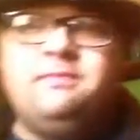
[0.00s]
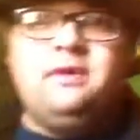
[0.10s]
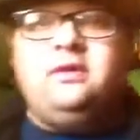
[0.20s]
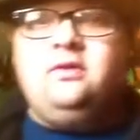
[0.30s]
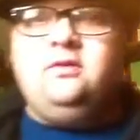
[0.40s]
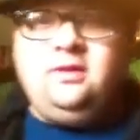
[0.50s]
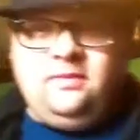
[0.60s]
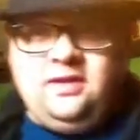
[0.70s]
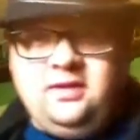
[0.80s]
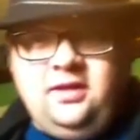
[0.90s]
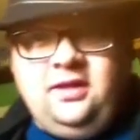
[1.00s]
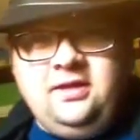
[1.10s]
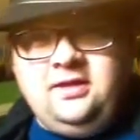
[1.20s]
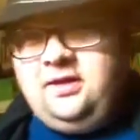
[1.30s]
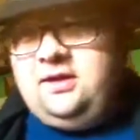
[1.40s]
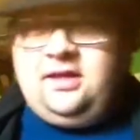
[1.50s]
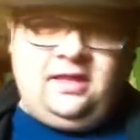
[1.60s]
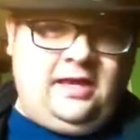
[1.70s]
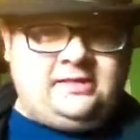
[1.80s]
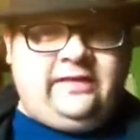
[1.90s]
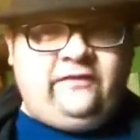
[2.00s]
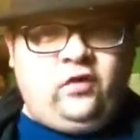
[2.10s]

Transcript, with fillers: about an oldie but a goodie on a classic